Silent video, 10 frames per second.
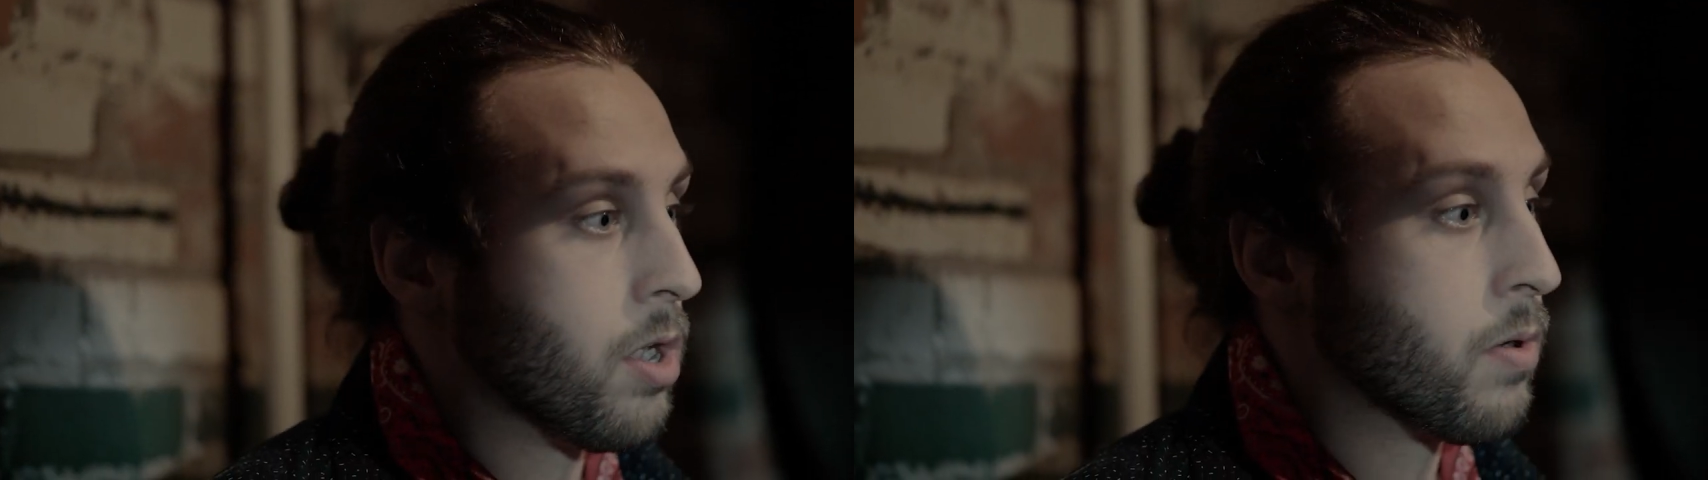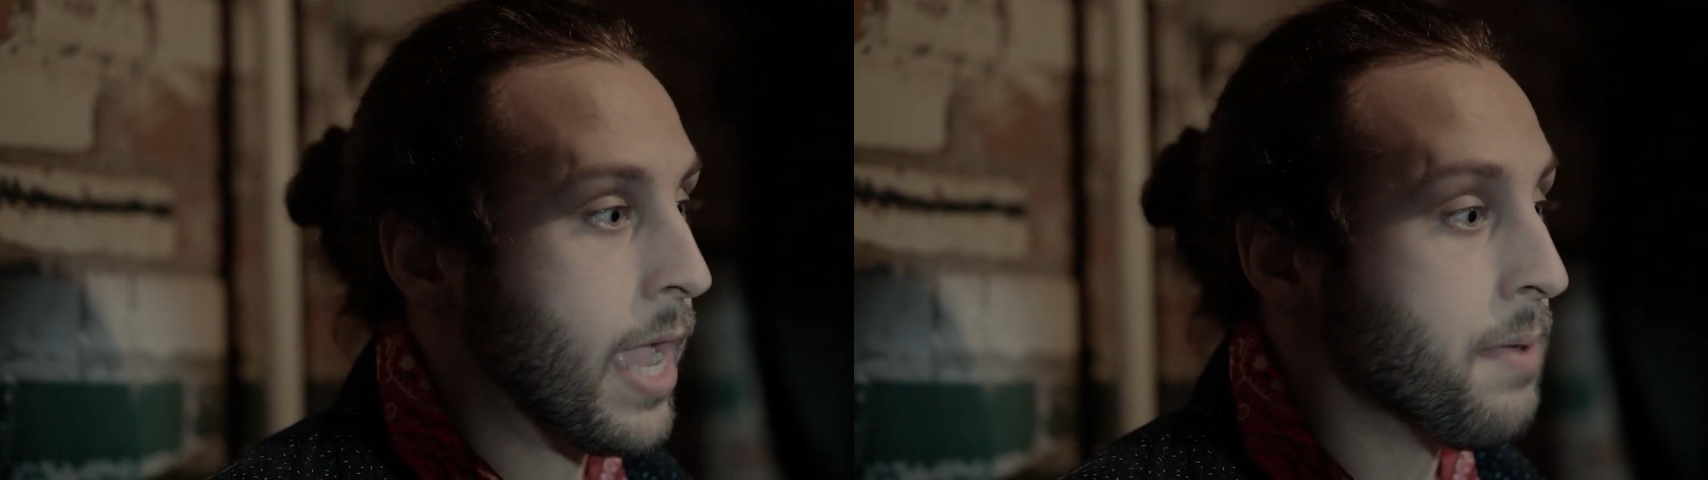
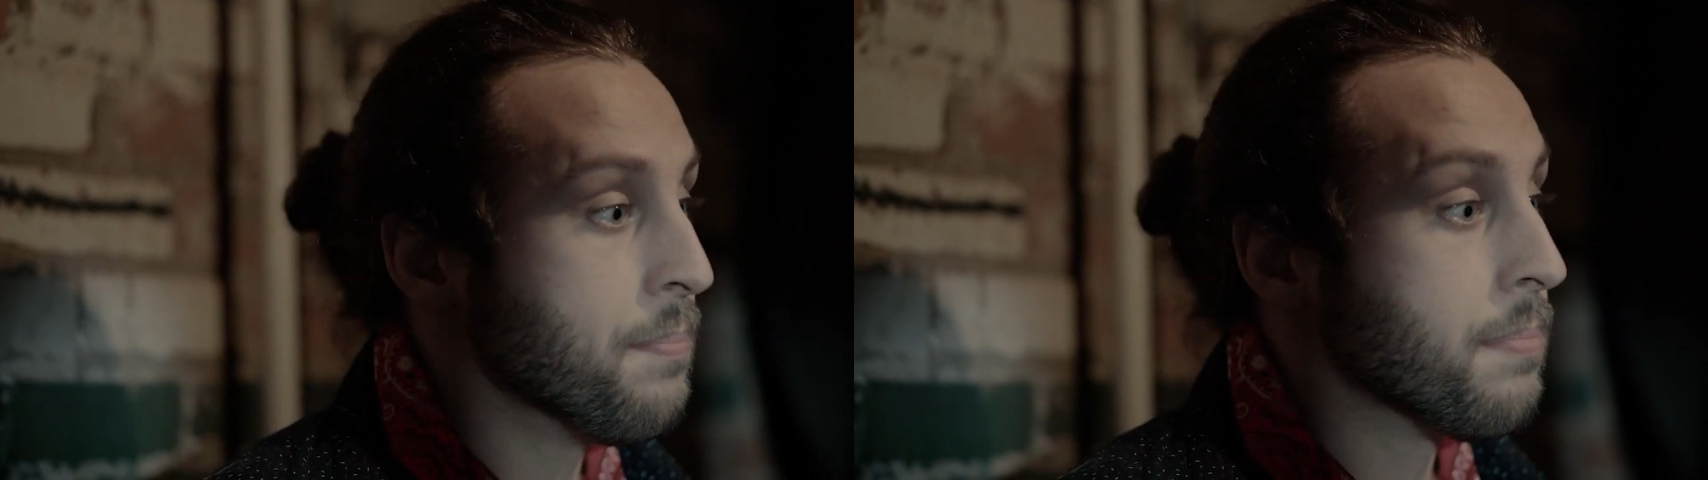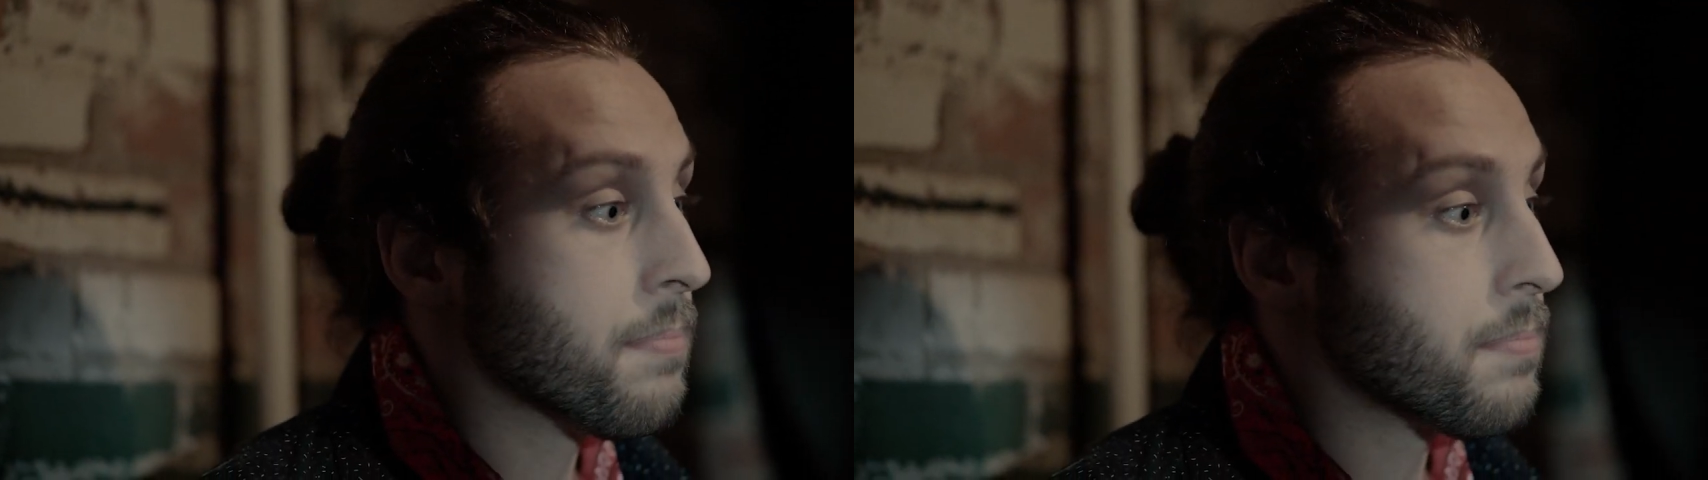okay?
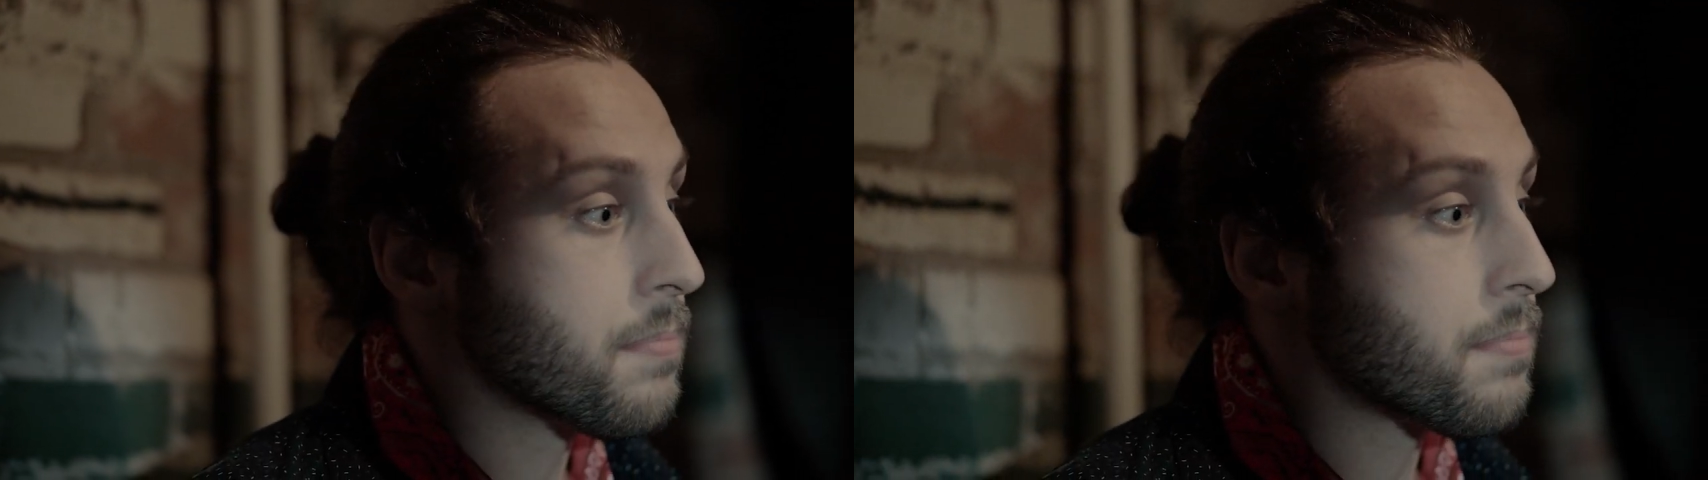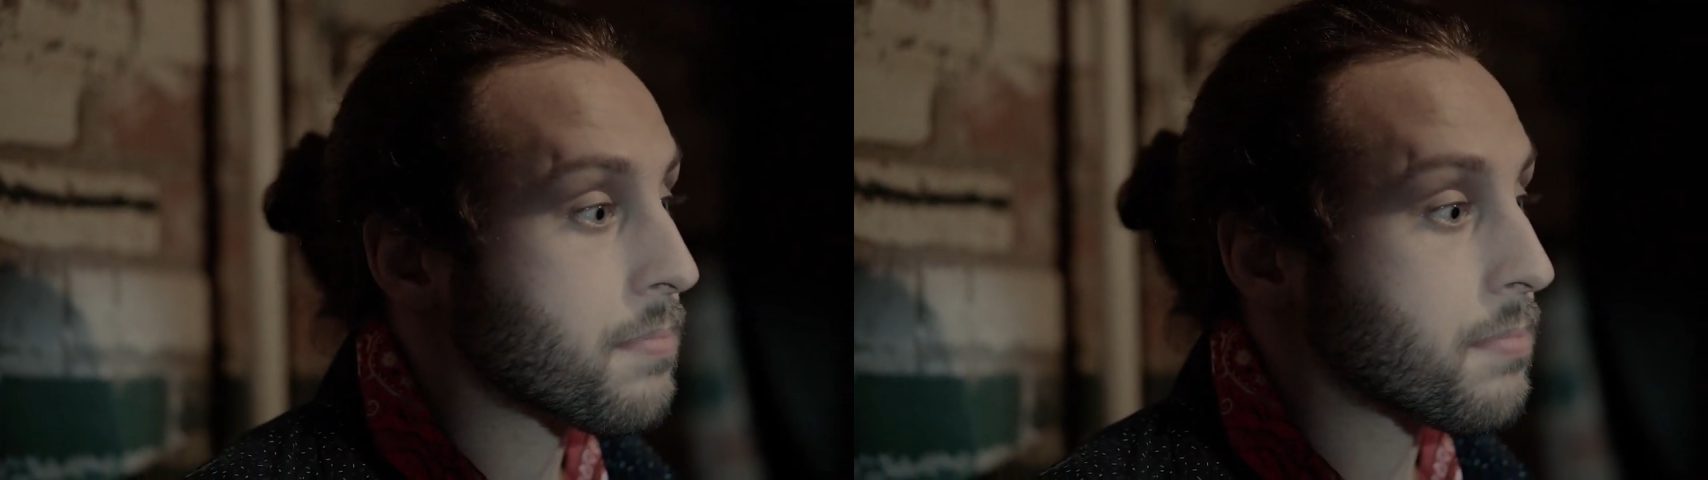
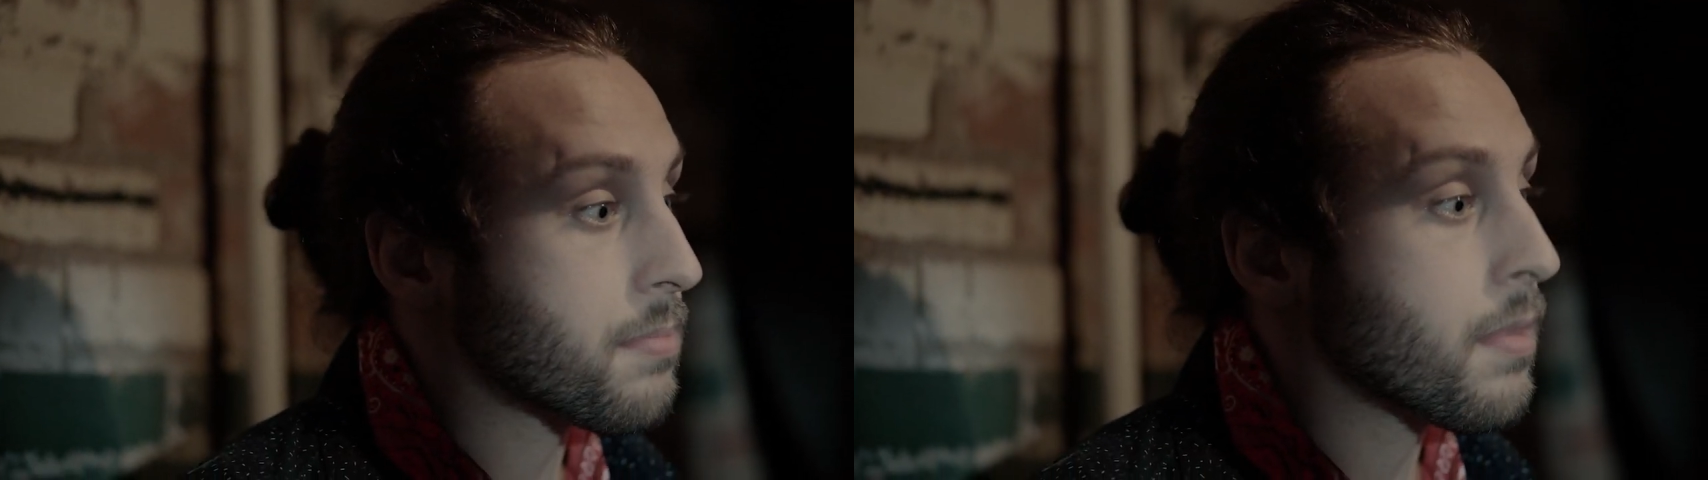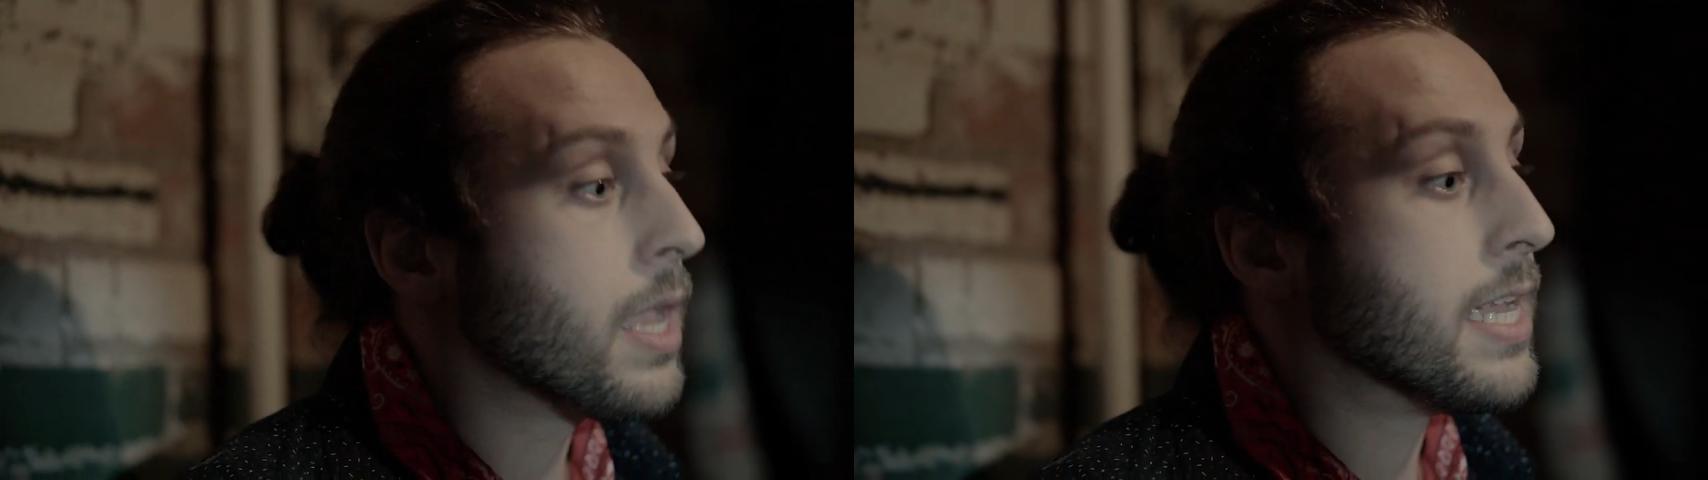
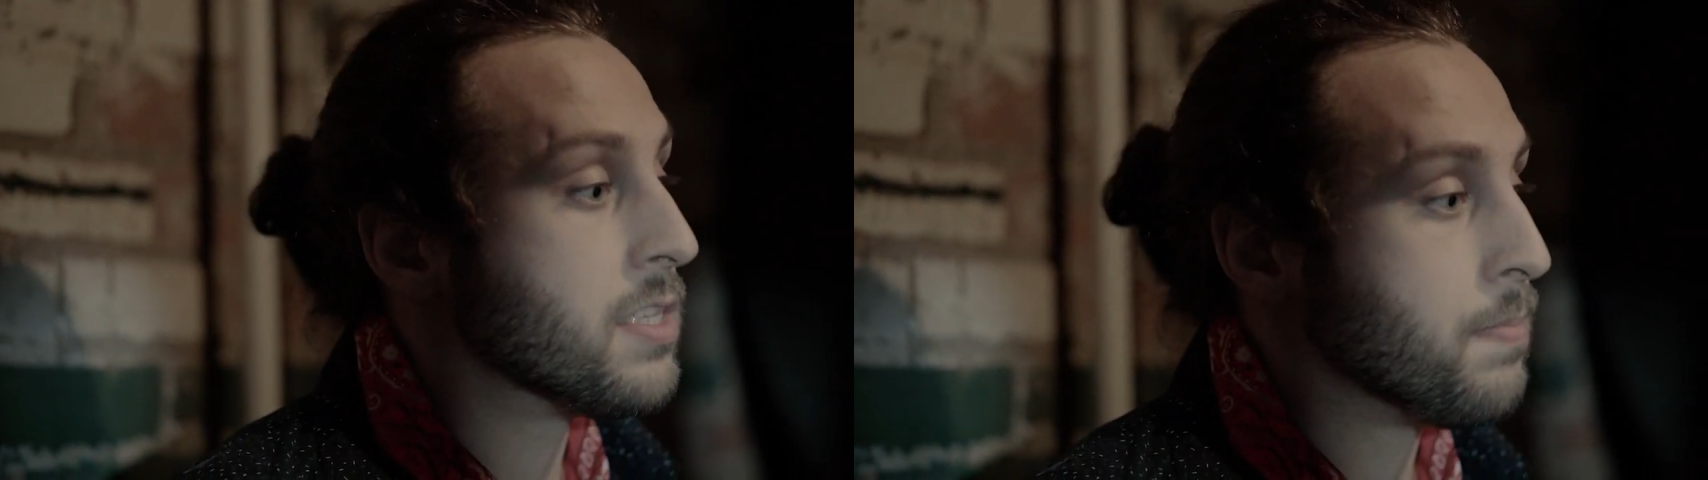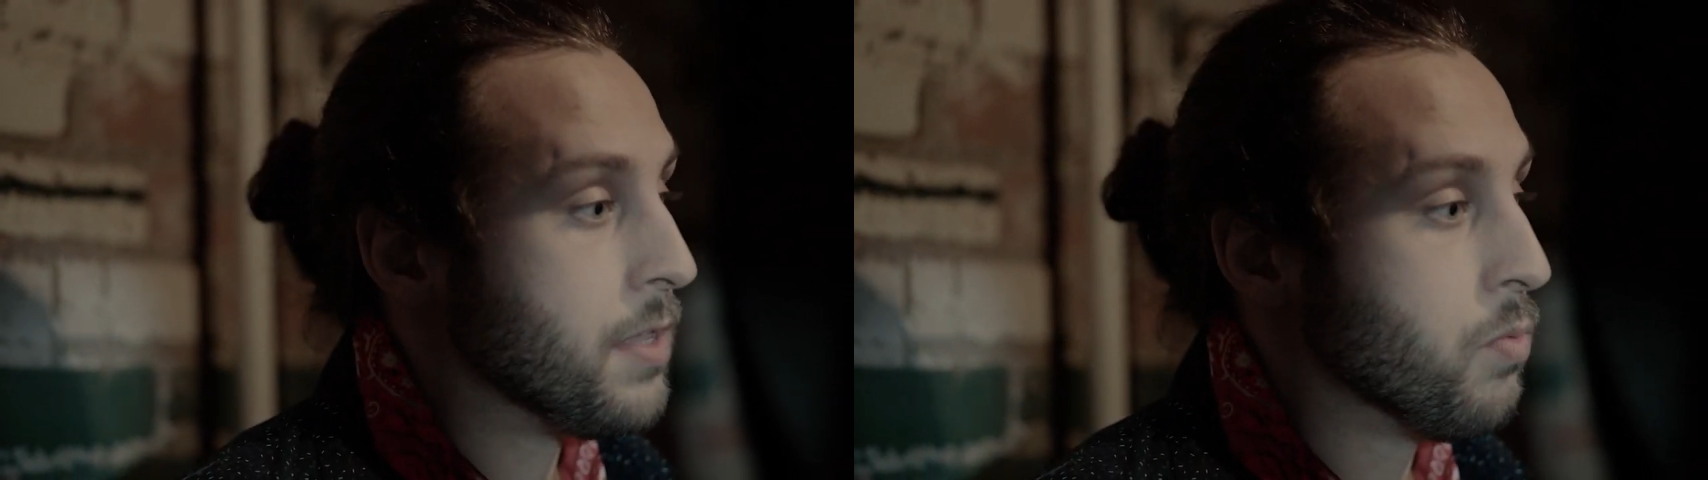
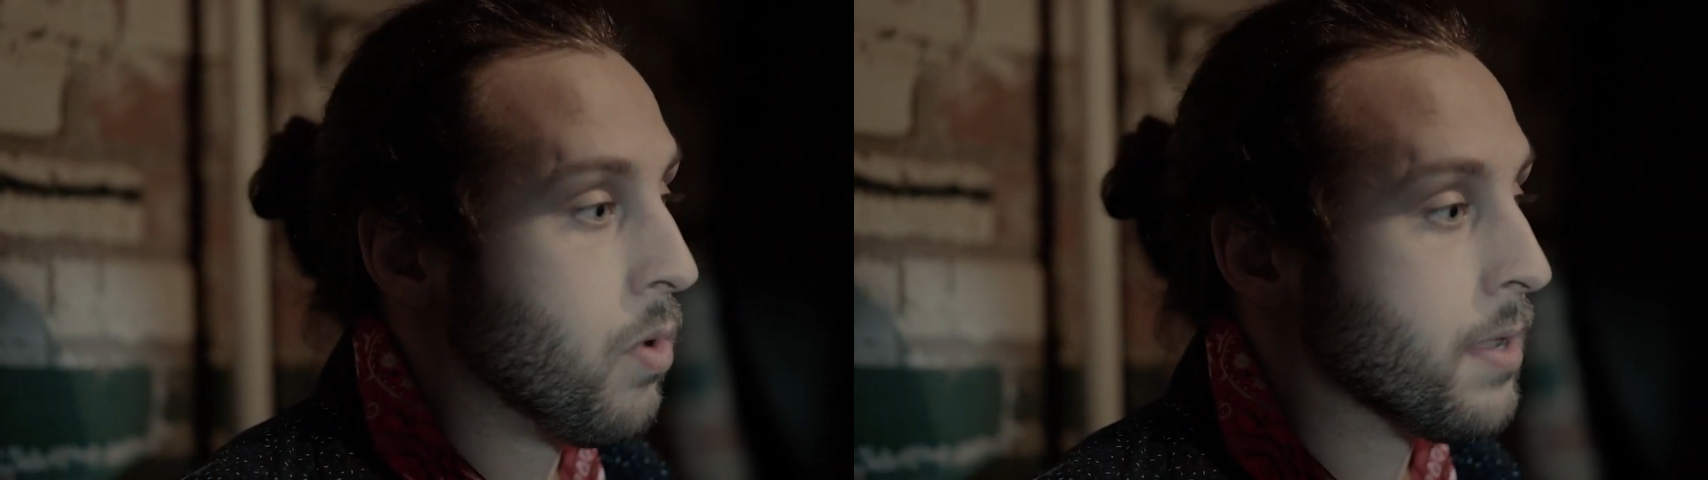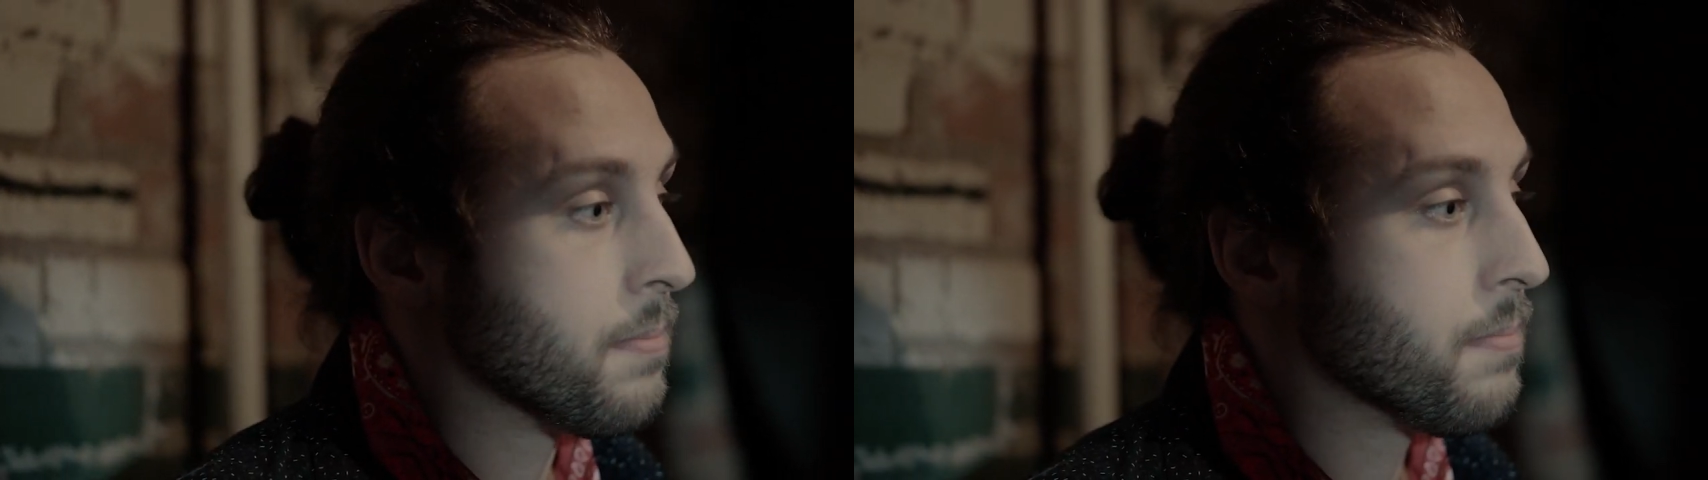It's me you
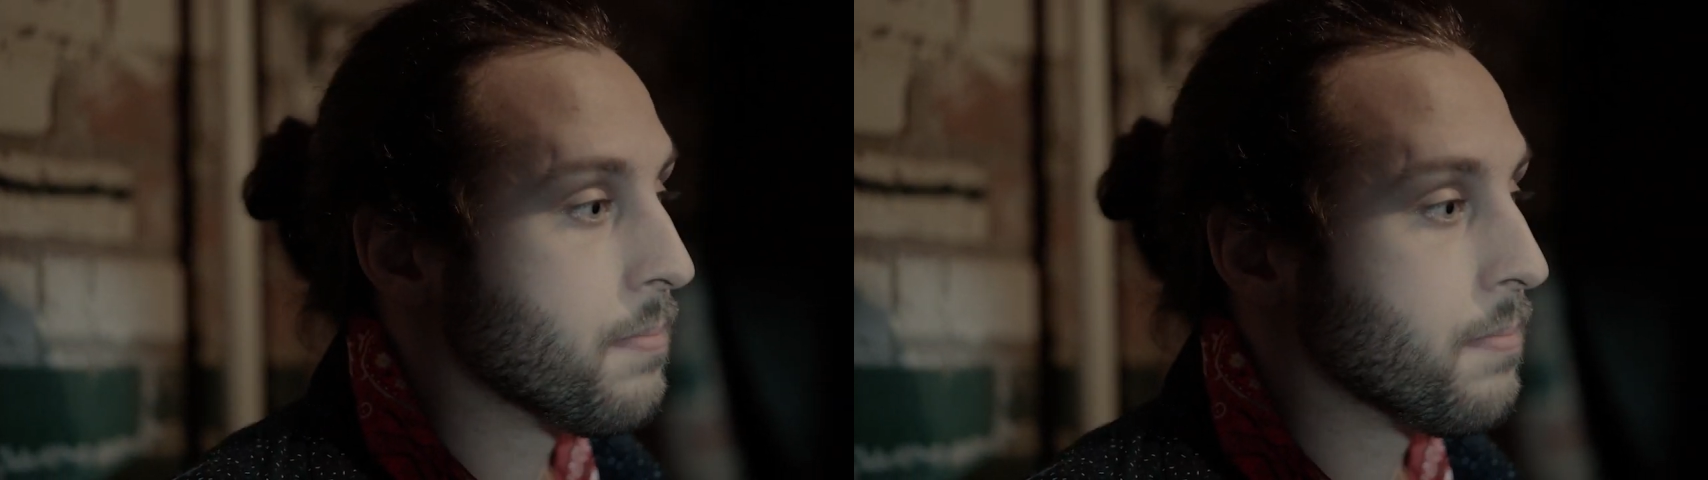want.